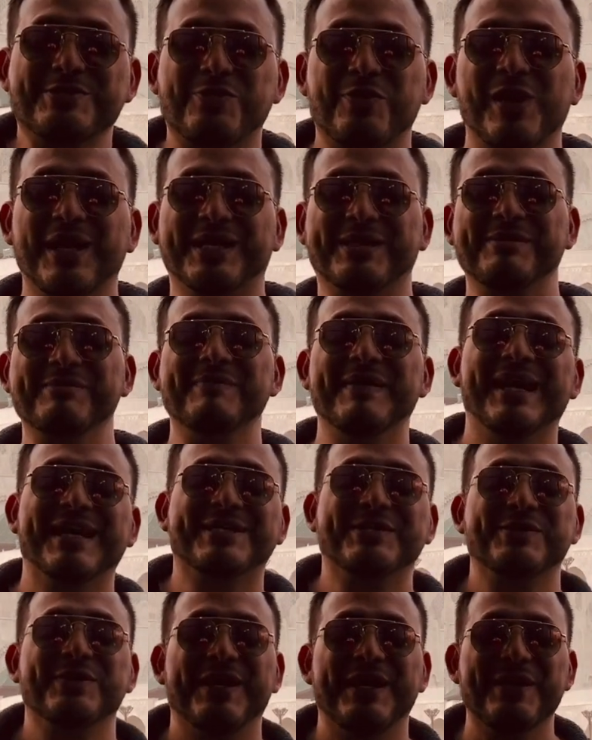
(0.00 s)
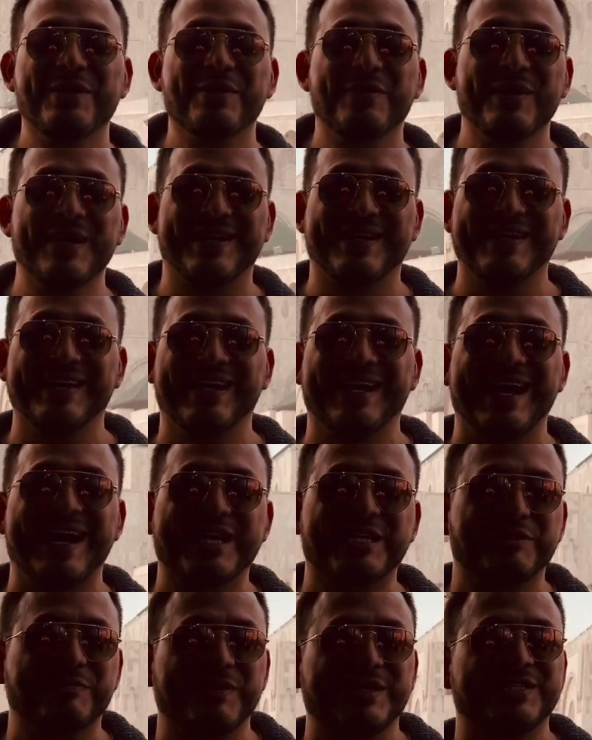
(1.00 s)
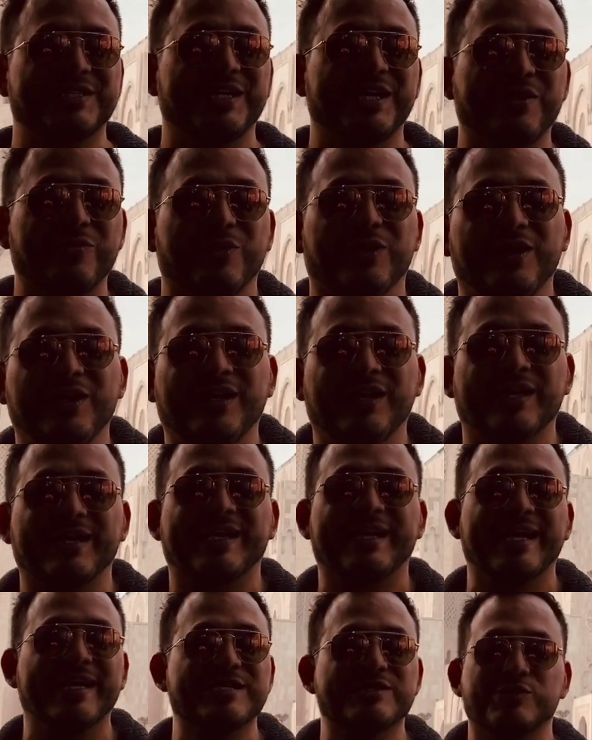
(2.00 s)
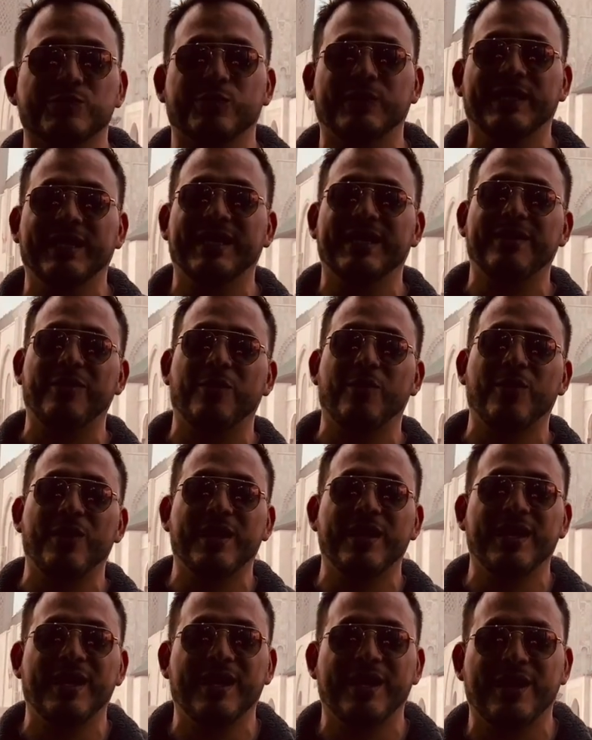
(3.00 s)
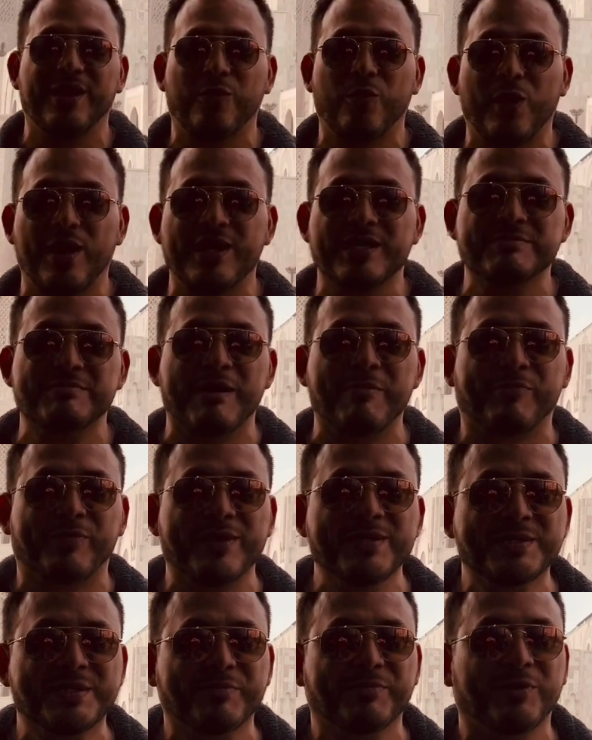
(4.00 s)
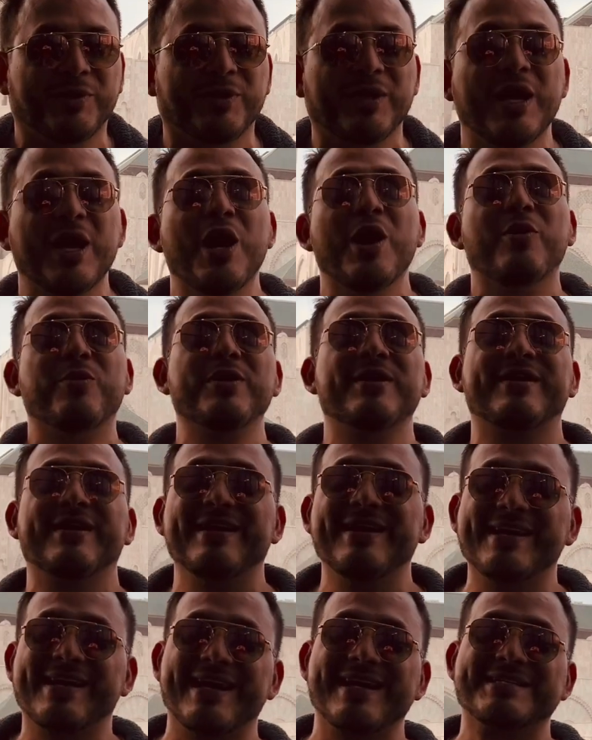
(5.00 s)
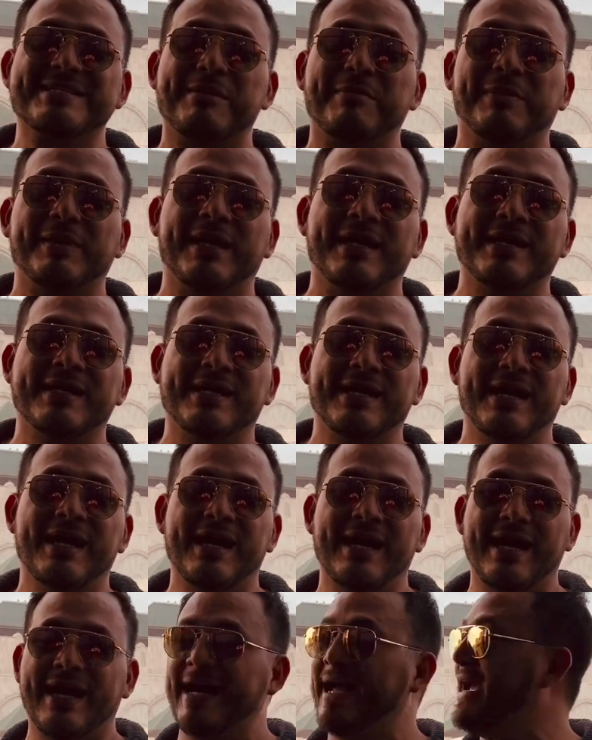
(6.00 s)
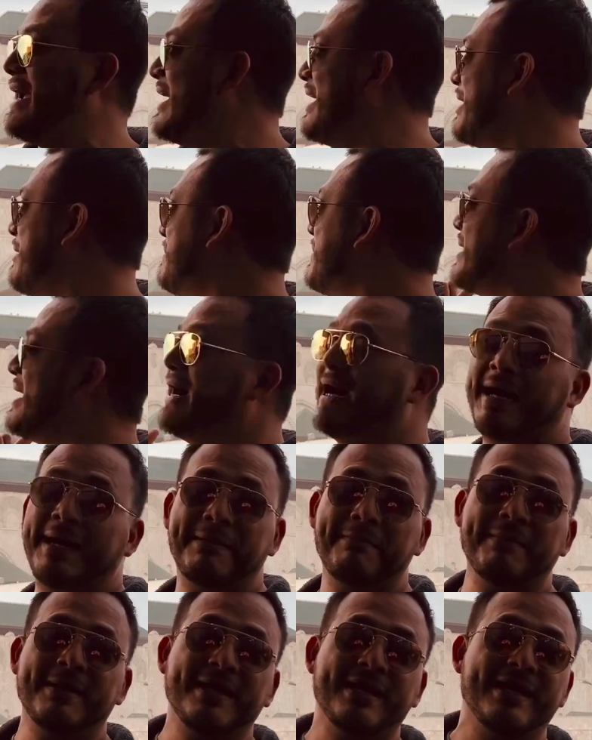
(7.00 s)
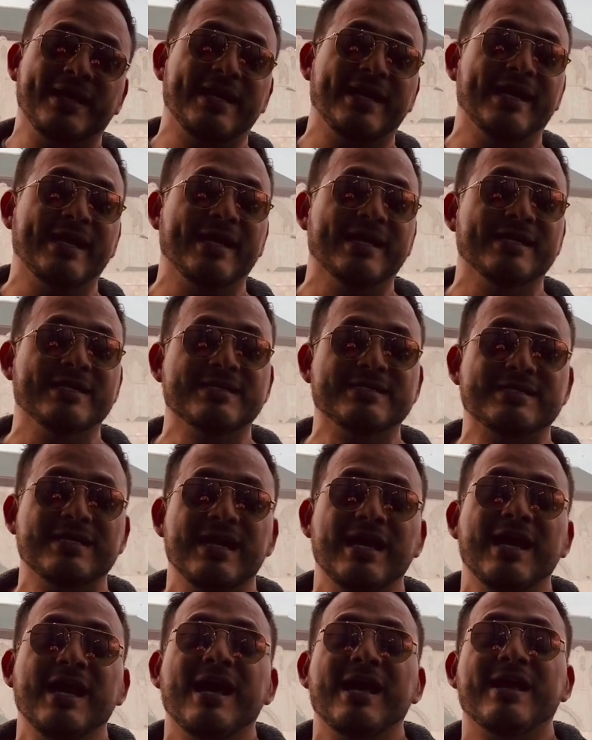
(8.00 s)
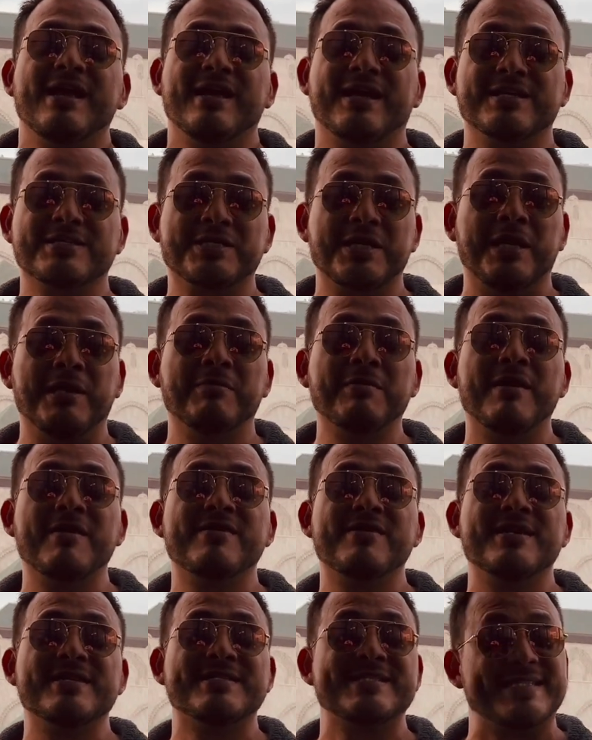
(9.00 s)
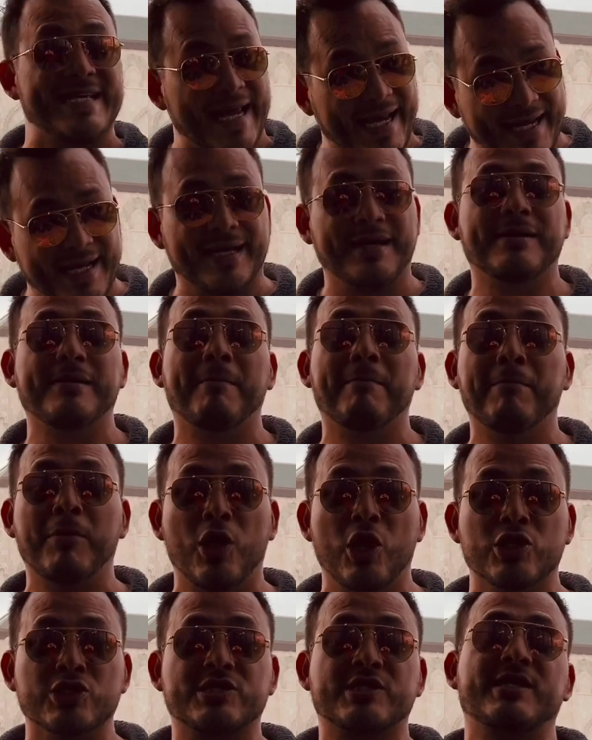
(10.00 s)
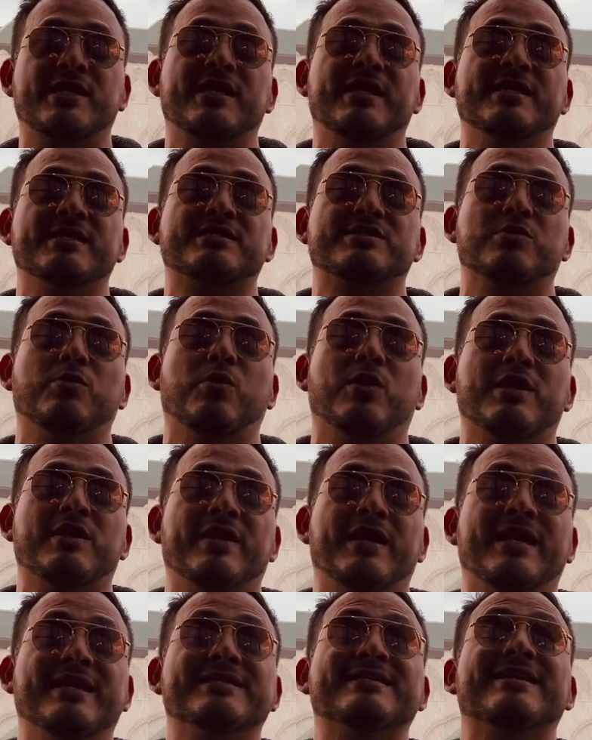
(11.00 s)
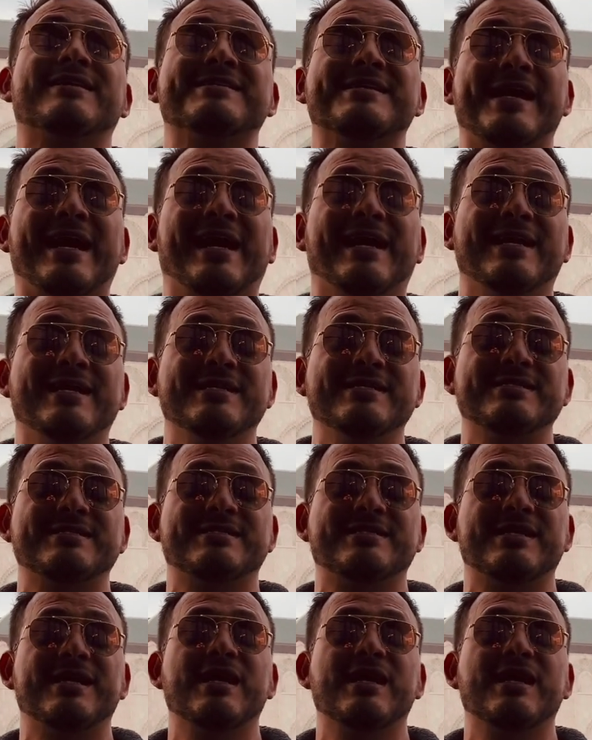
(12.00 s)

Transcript: Welcome back to a new week here at HBG. Well, guess what? We where is my principal? We're here in Casablanca, and behind me is Hassan II Mosque. is one is the tallest